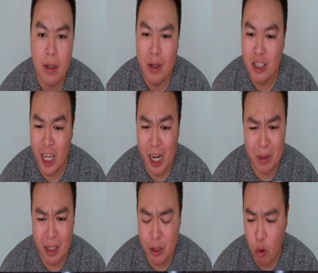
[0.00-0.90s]

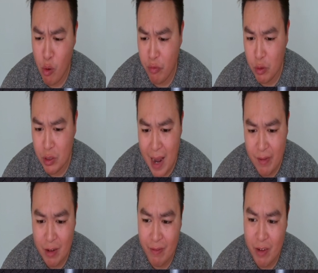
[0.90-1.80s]
Jamie Lynn Horf was
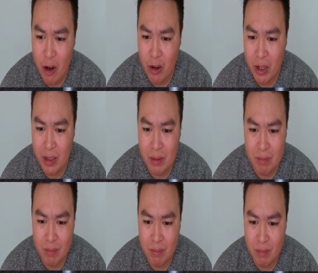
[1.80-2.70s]
having
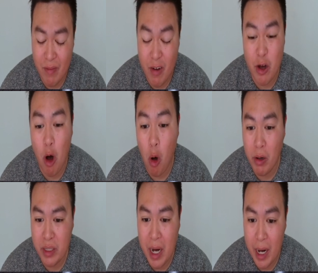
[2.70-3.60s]
a very
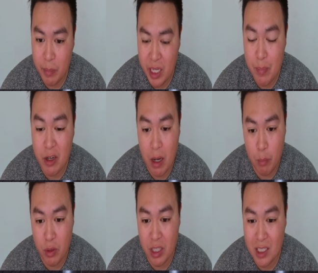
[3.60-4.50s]
hard time keeping up
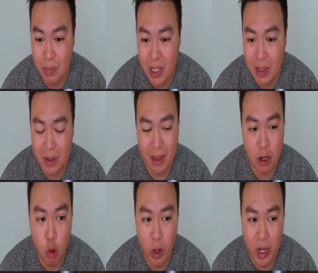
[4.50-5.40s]
with the speed and the
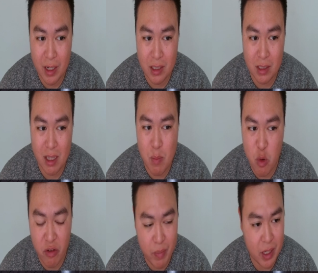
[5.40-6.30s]
quickness and
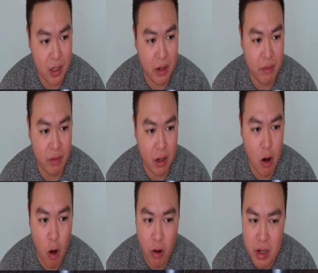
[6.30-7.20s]
movement of
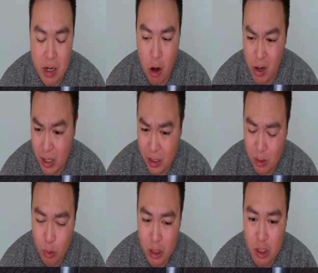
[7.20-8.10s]
Hardy. Hardy does
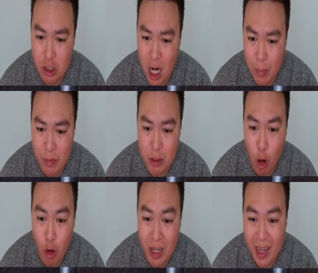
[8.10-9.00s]
a really good job of
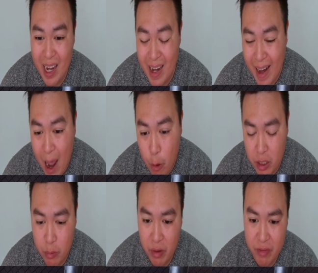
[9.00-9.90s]
darting in and
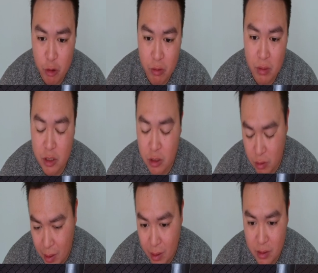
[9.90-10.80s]
out with her
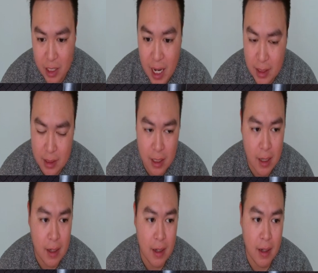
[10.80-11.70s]
shots,
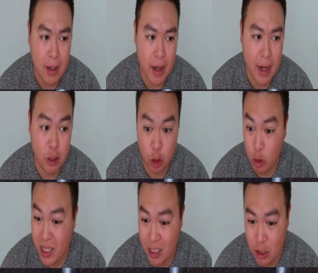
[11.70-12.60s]
and she
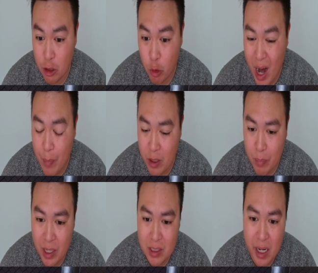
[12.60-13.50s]
also has a good grappling
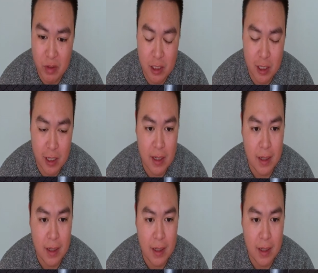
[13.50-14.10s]
base, obviously.